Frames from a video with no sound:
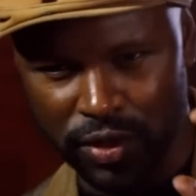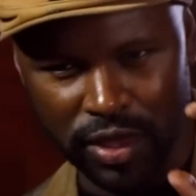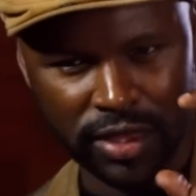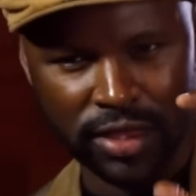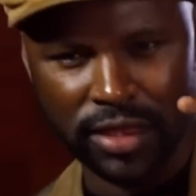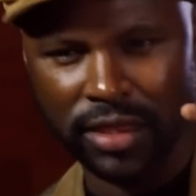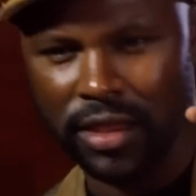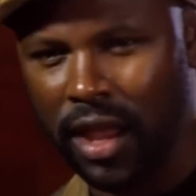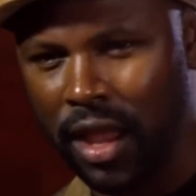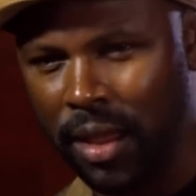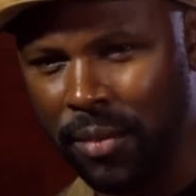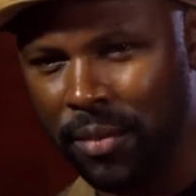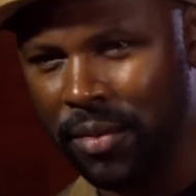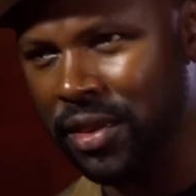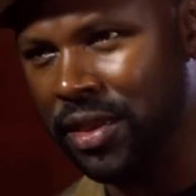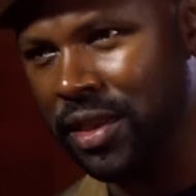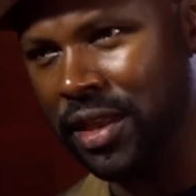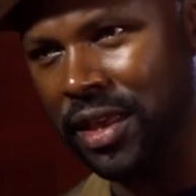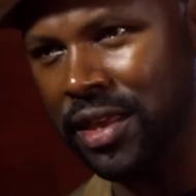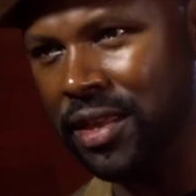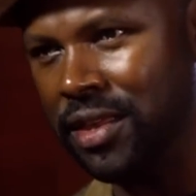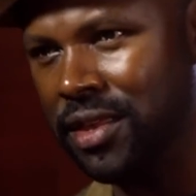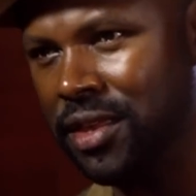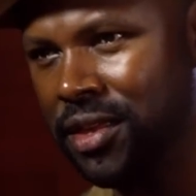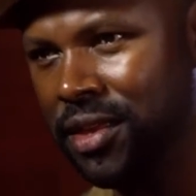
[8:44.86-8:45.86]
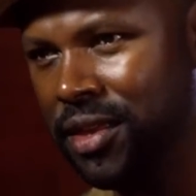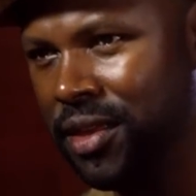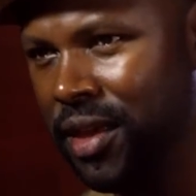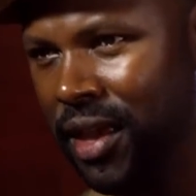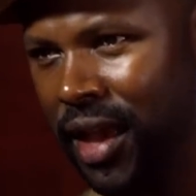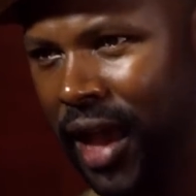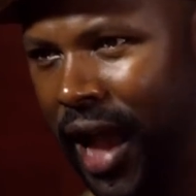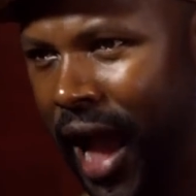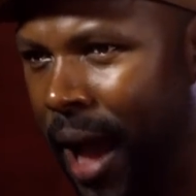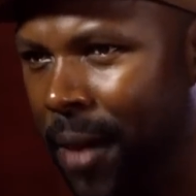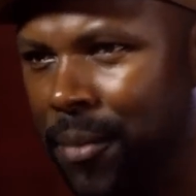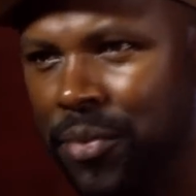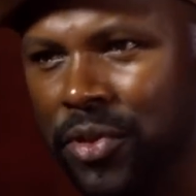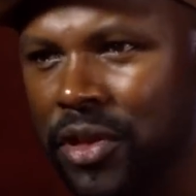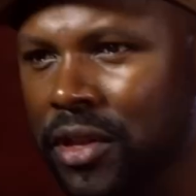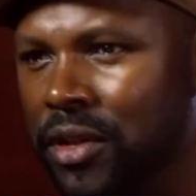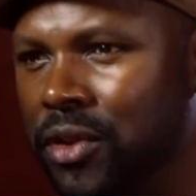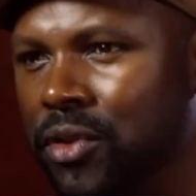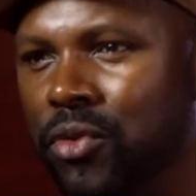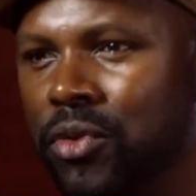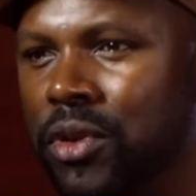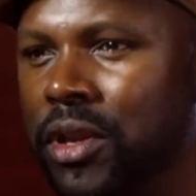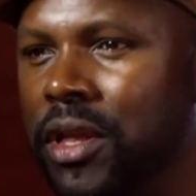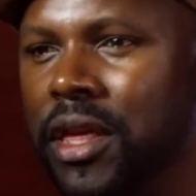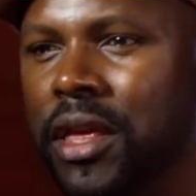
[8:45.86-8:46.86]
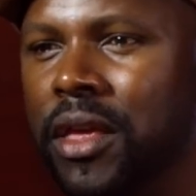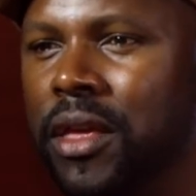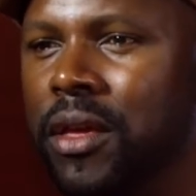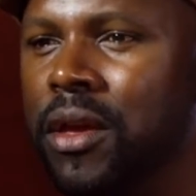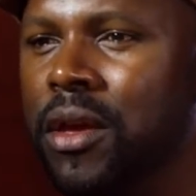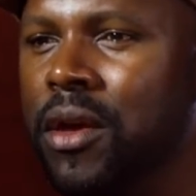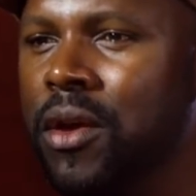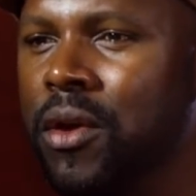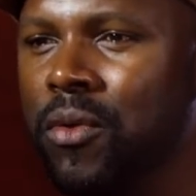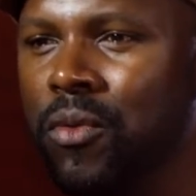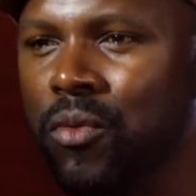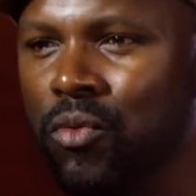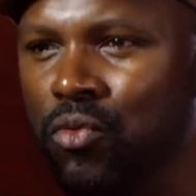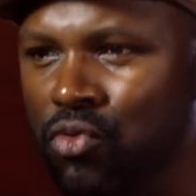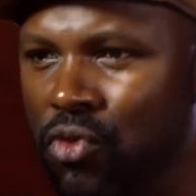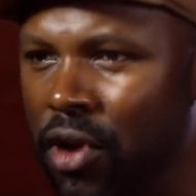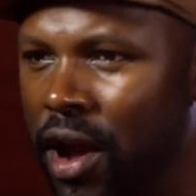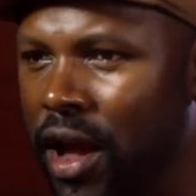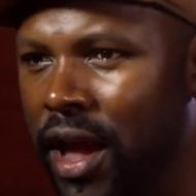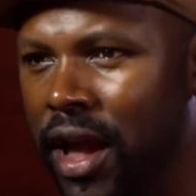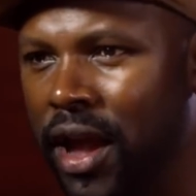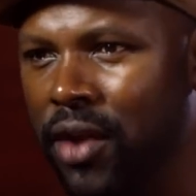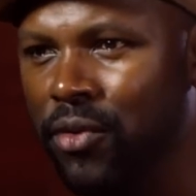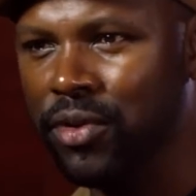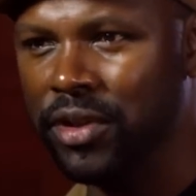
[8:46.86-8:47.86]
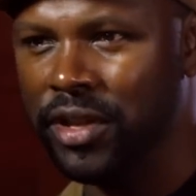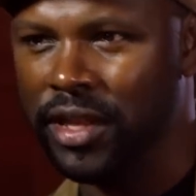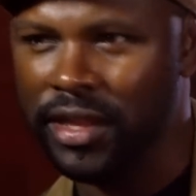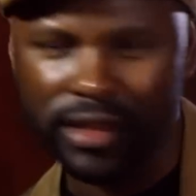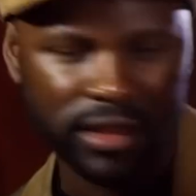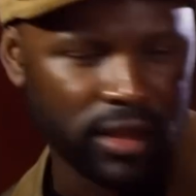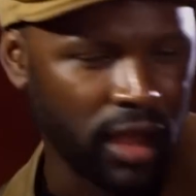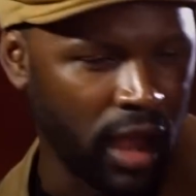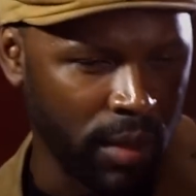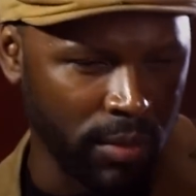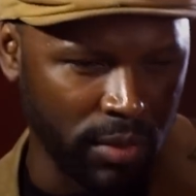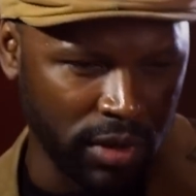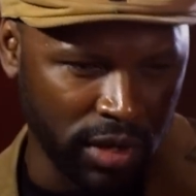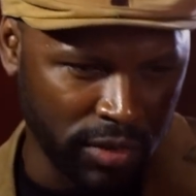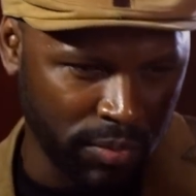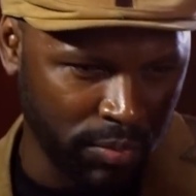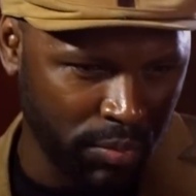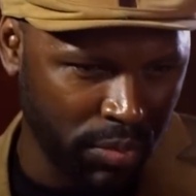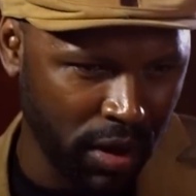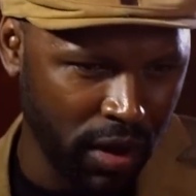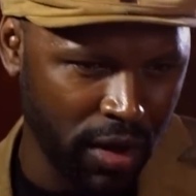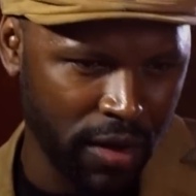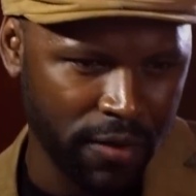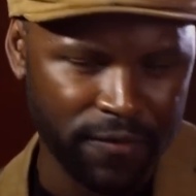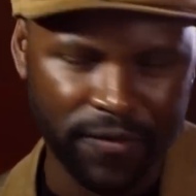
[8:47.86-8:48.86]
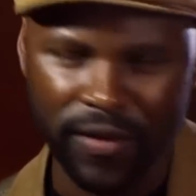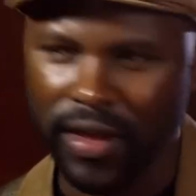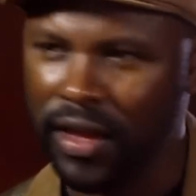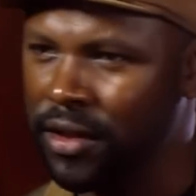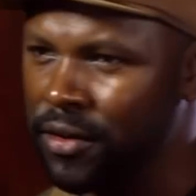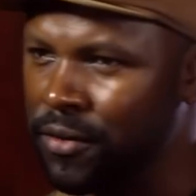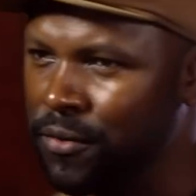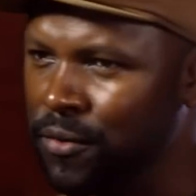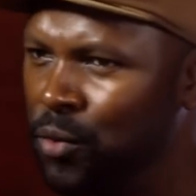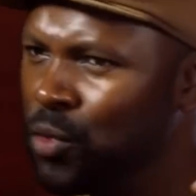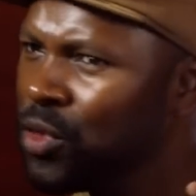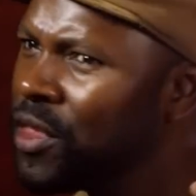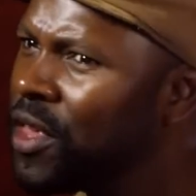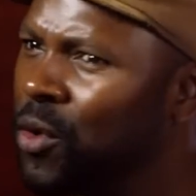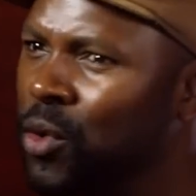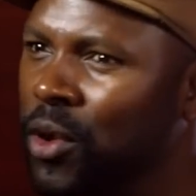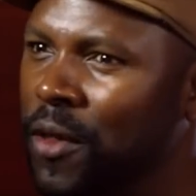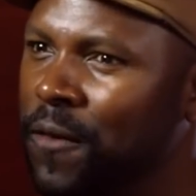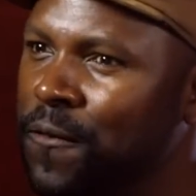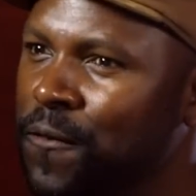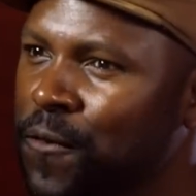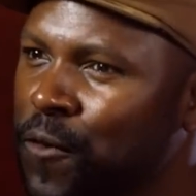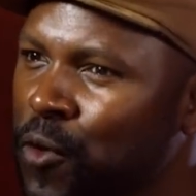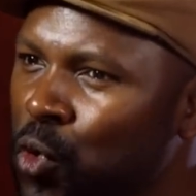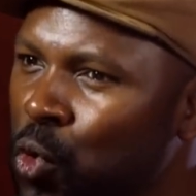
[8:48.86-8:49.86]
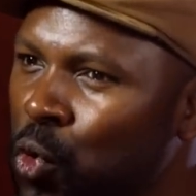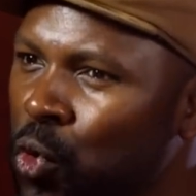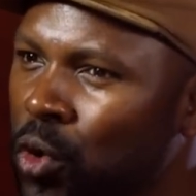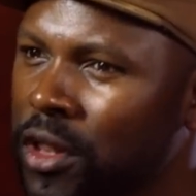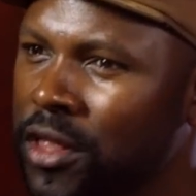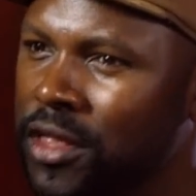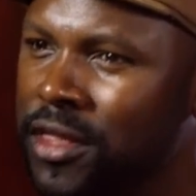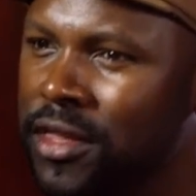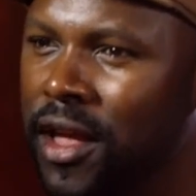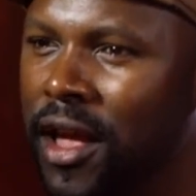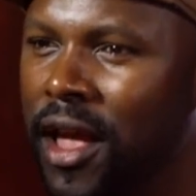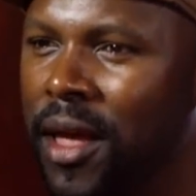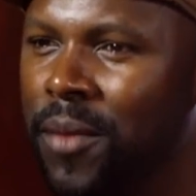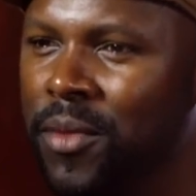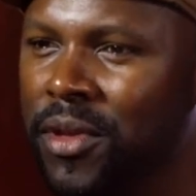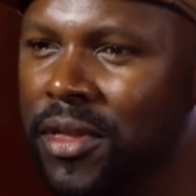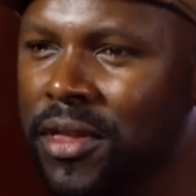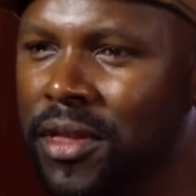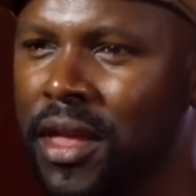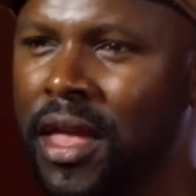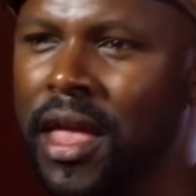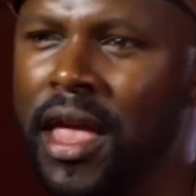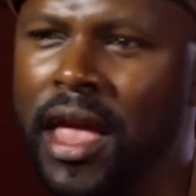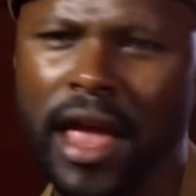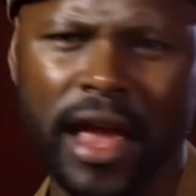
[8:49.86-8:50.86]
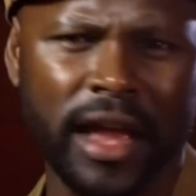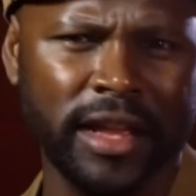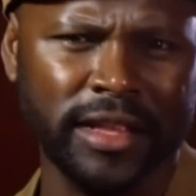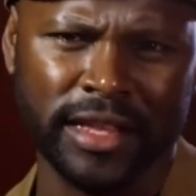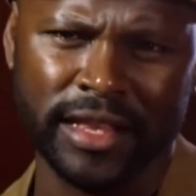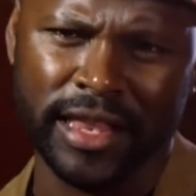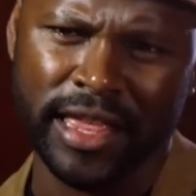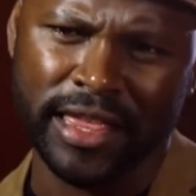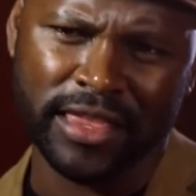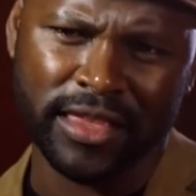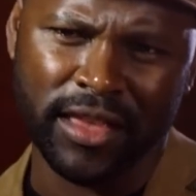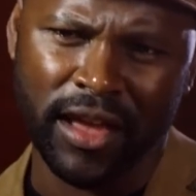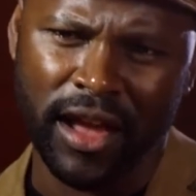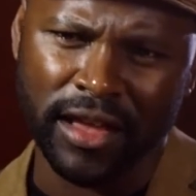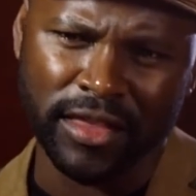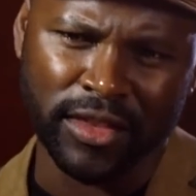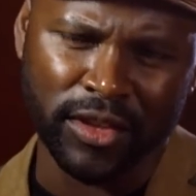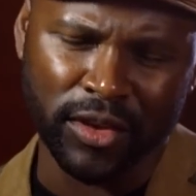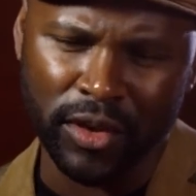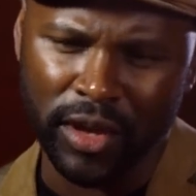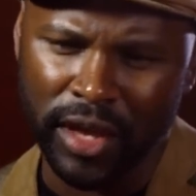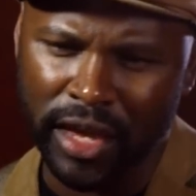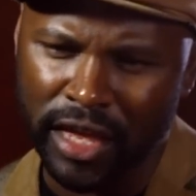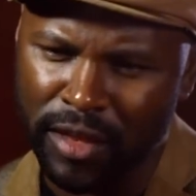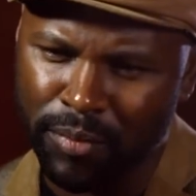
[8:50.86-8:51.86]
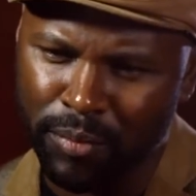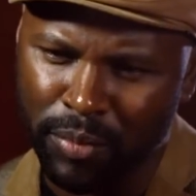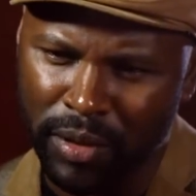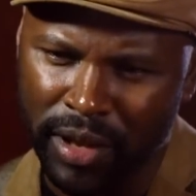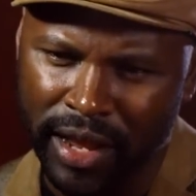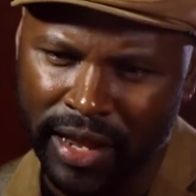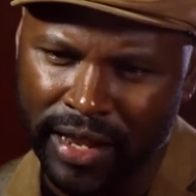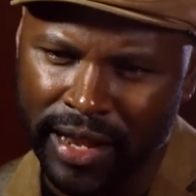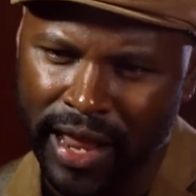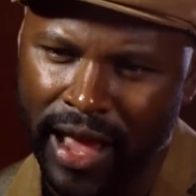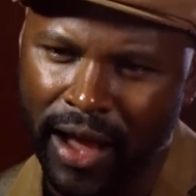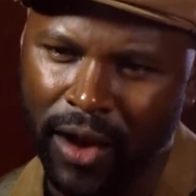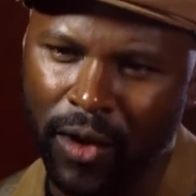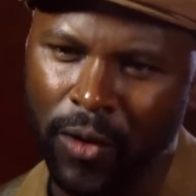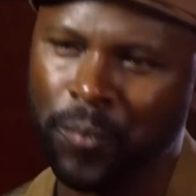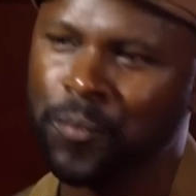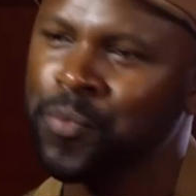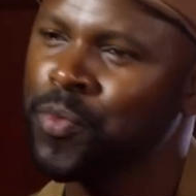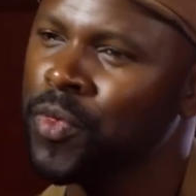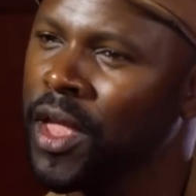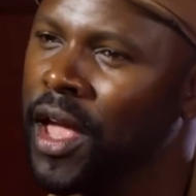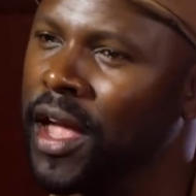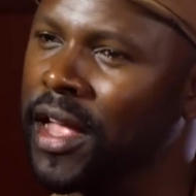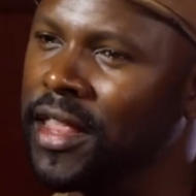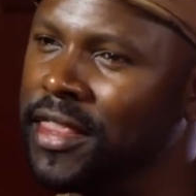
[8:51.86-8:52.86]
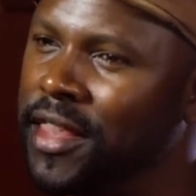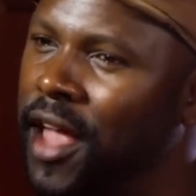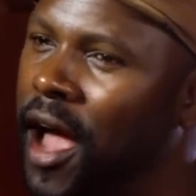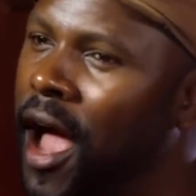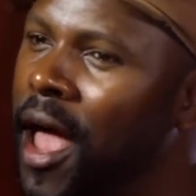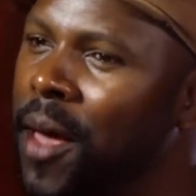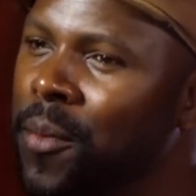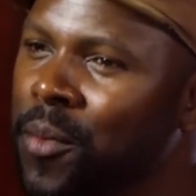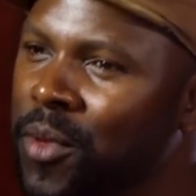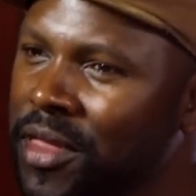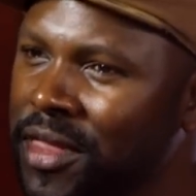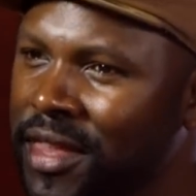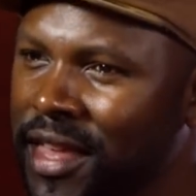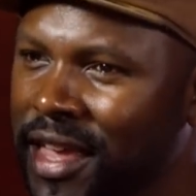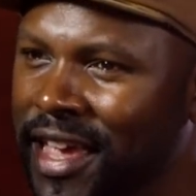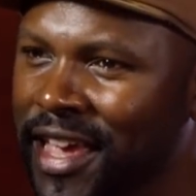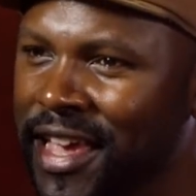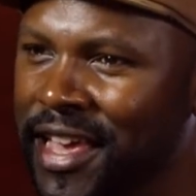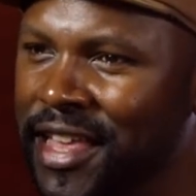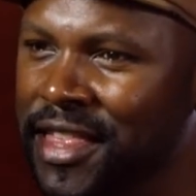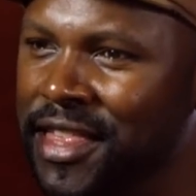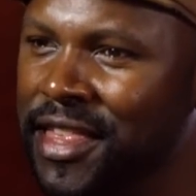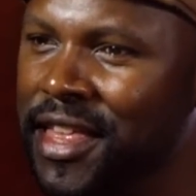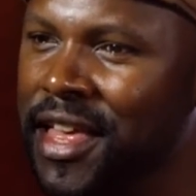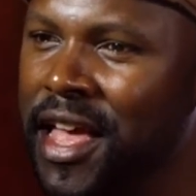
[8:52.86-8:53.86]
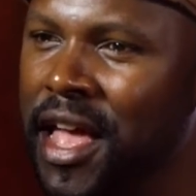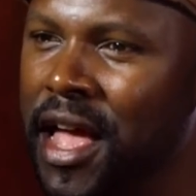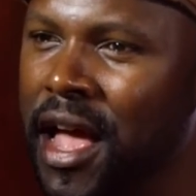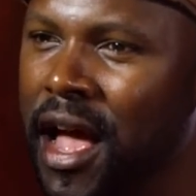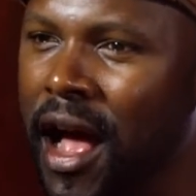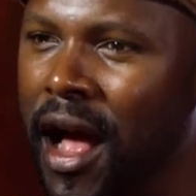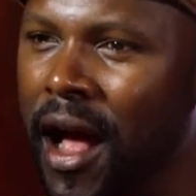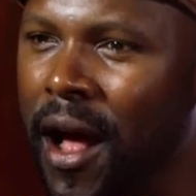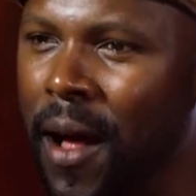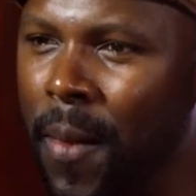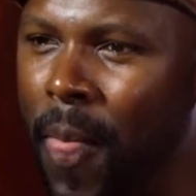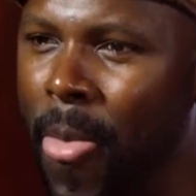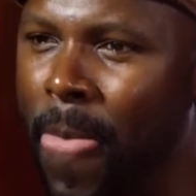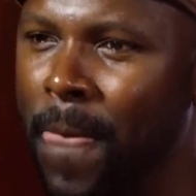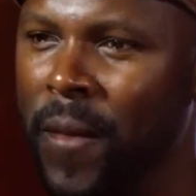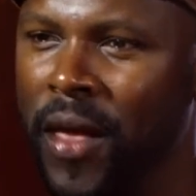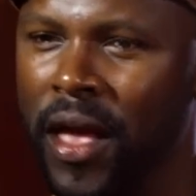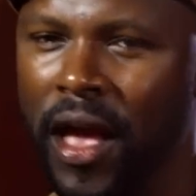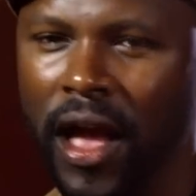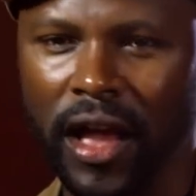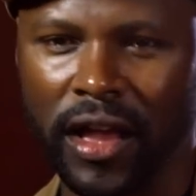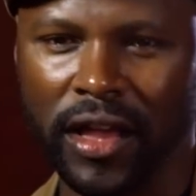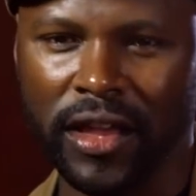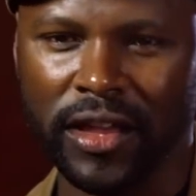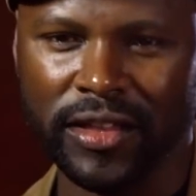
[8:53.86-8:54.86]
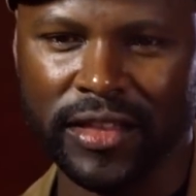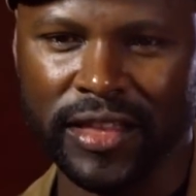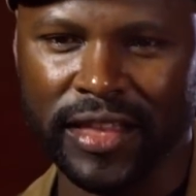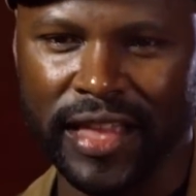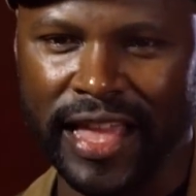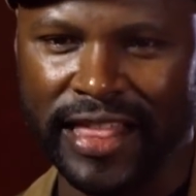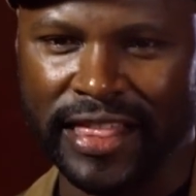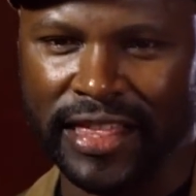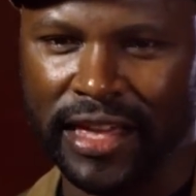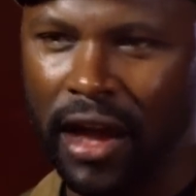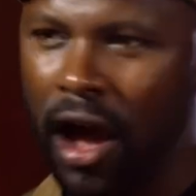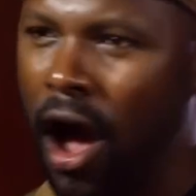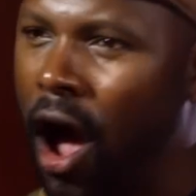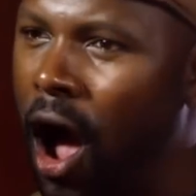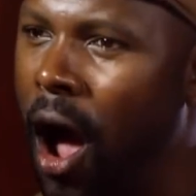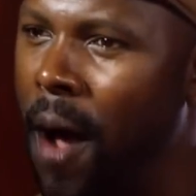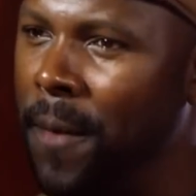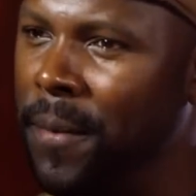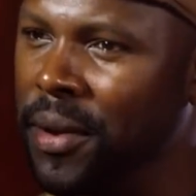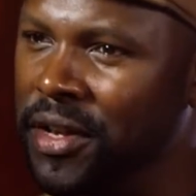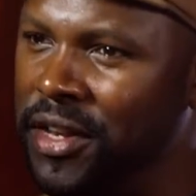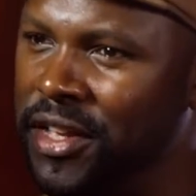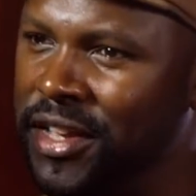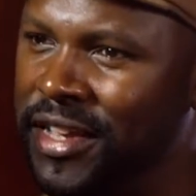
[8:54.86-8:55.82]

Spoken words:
this diamond is absolutely rare and this diamond is perfect, and what do they call it, flawless diamond. And then they started to explain how a diamond is it's carbon